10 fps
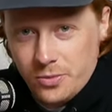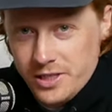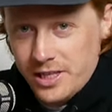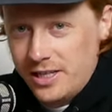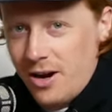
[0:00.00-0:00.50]
we
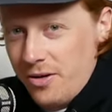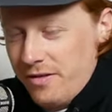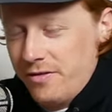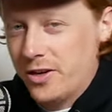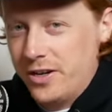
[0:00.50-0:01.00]
sit down with
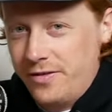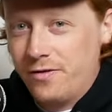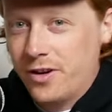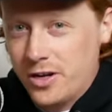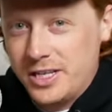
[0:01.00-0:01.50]
a very,
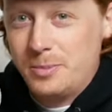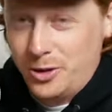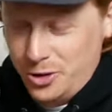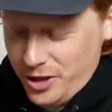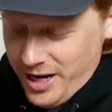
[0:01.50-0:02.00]
very
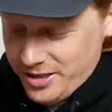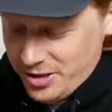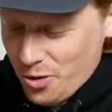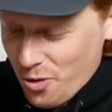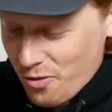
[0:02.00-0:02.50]
special guest,
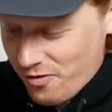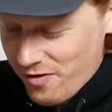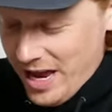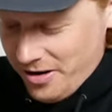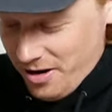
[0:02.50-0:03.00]
Cole
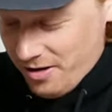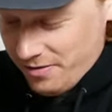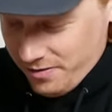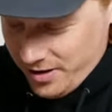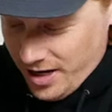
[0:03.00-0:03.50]
Vanthof.